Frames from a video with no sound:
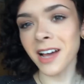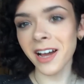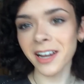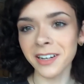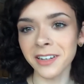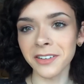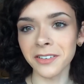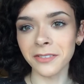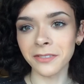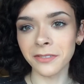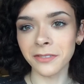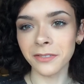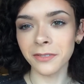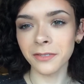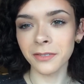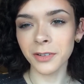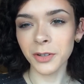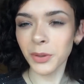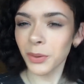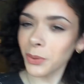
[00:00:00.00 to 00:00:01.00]
kind of
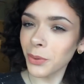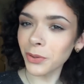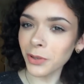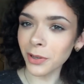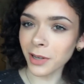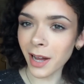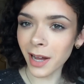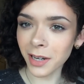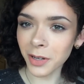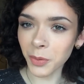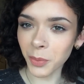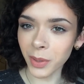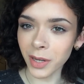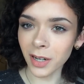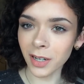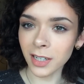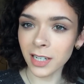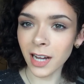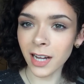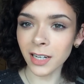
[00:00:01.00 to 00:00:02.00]
cool, kind of
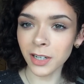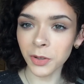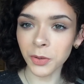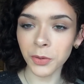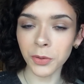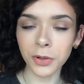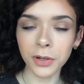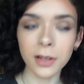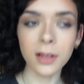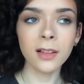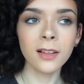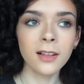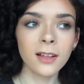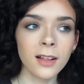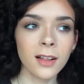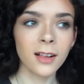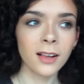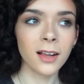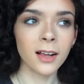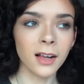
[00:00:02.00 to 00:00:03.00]
weird, kind of cool.
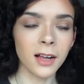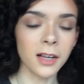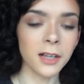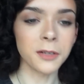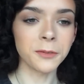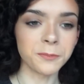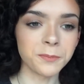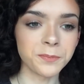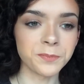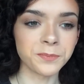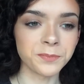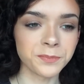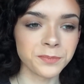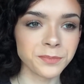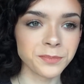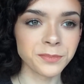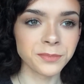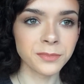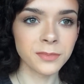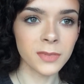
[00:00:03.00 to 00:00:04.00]
Um,
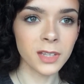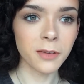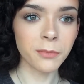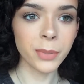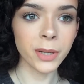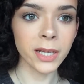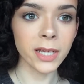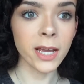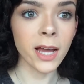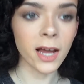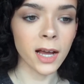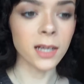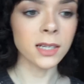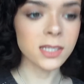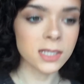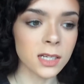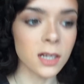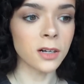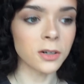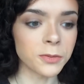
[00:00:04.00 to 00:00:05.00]
but yeah,
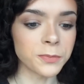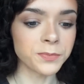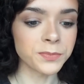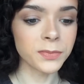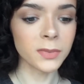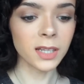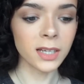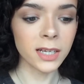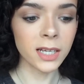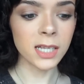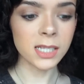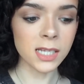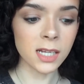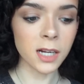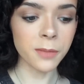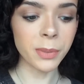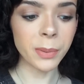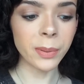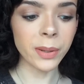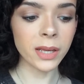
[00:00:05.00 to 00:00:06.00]
so he's
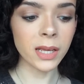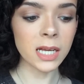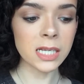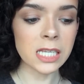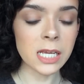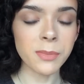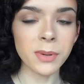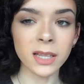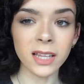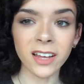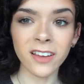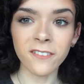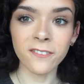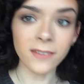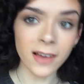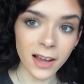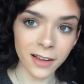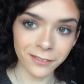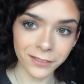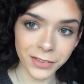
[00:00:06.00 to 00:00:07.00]
going to be picking us up at like
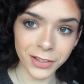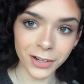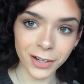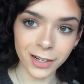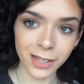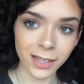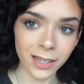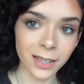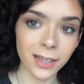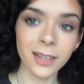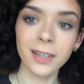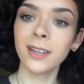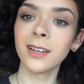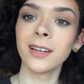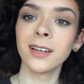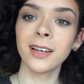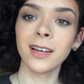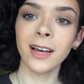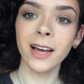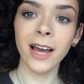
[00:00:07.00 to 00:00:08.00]
5.30
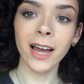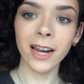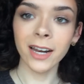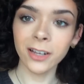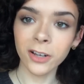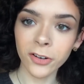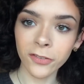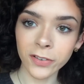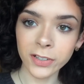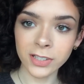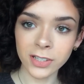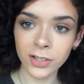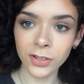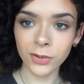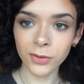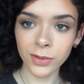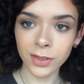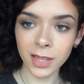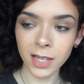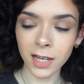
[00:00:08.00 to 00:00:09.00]
heading over
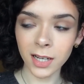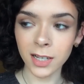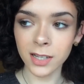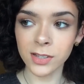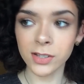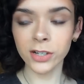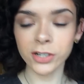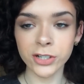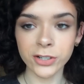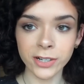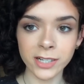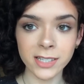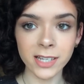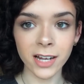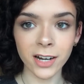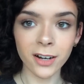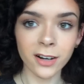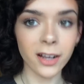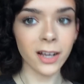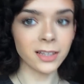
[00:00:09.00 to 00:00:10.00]
to the surgery
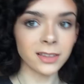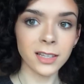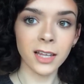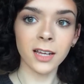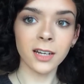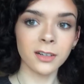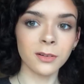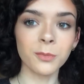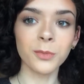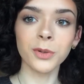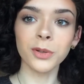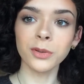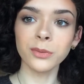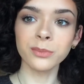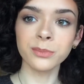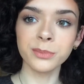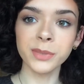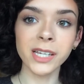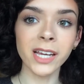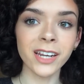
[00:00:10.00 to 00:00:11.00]
center and then we'll
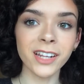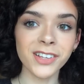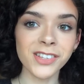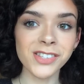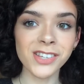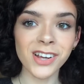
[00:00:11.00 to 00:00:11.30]
be getting